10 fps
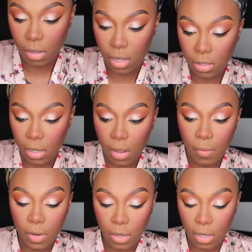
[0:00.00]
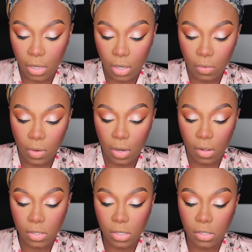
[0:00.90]
I think I want to get cute and
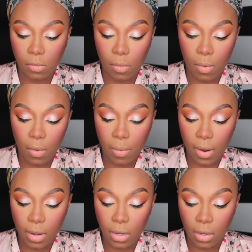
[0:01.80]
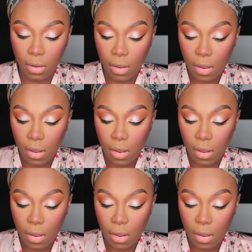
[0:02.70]
go to a Super Bowl party.